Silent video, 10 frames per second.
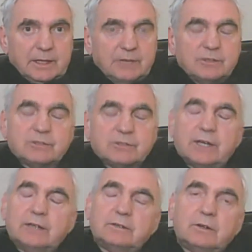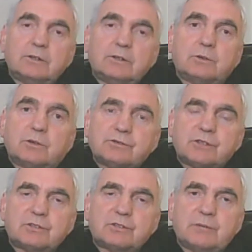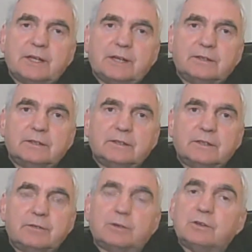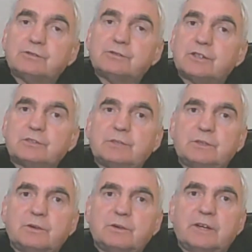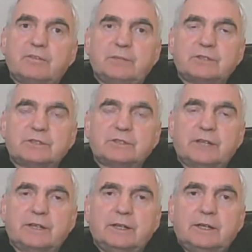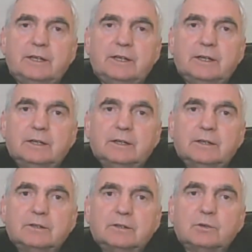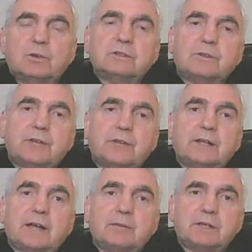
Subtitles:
And she said, oh, you don't trust me then. If you don't trust me, you don't love me, she said. Don't think